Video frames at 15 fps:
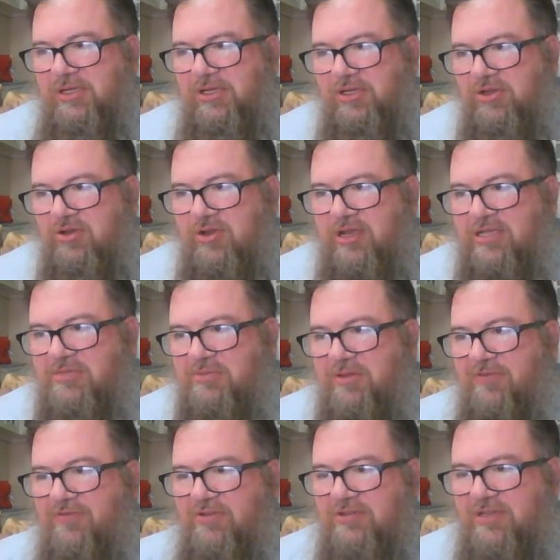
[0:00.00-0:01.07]
you gonna ask
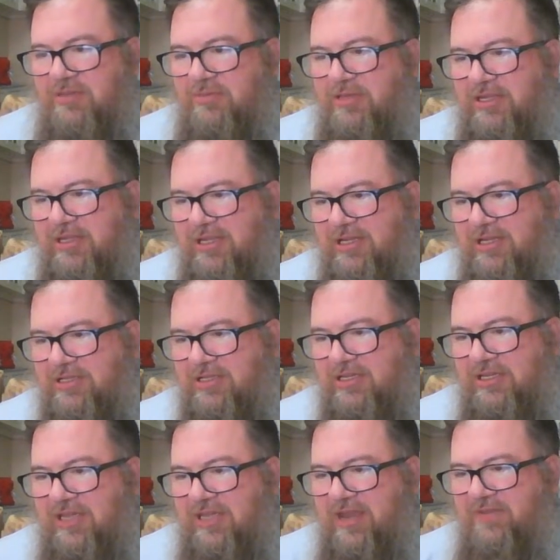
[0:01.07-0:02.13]
me for something that
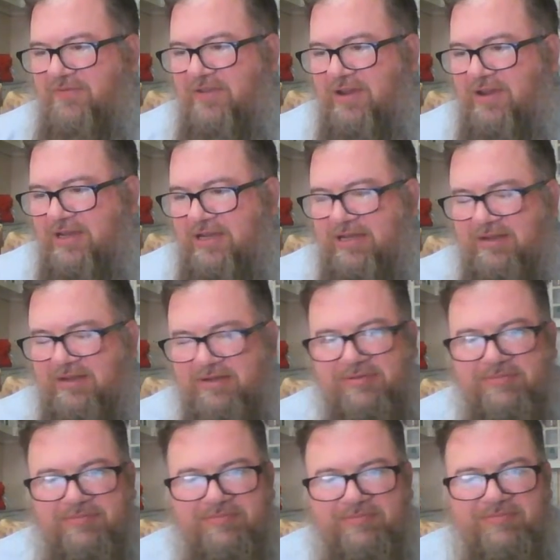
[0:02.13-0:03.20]
you can't find here?
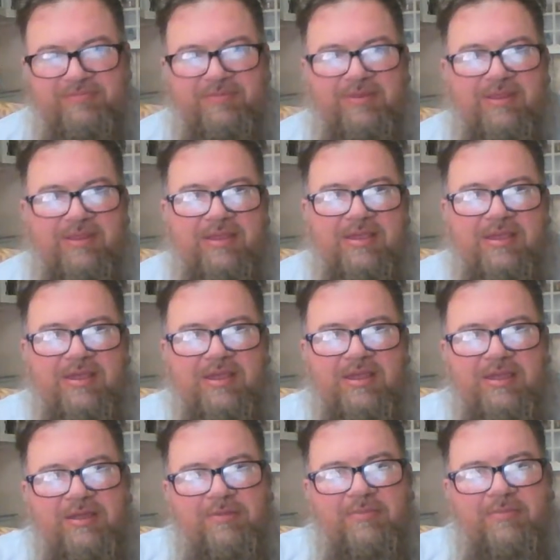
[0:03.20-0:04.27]

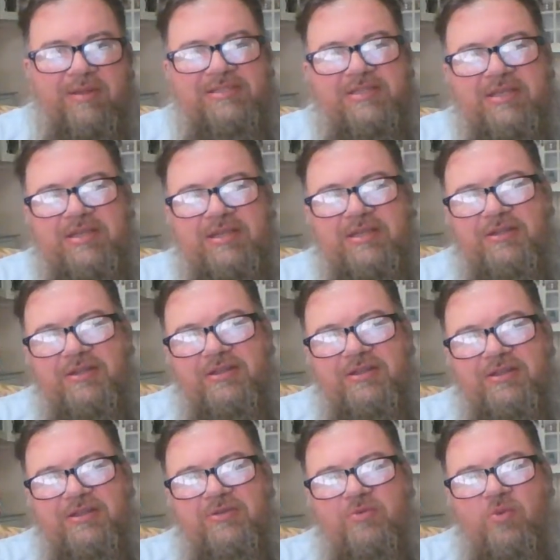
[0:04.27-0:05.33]
My son
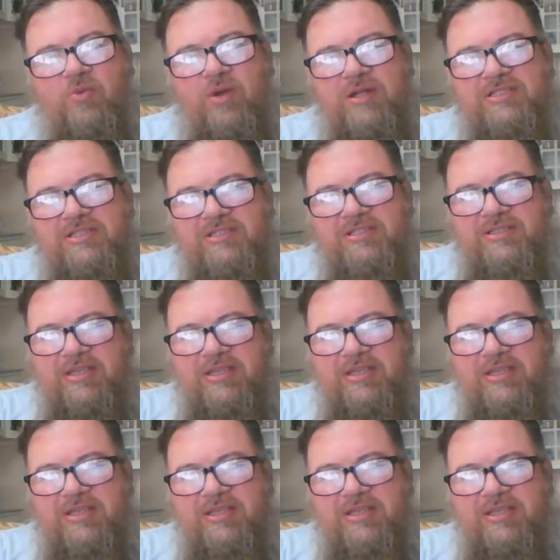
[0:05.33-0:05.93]
watches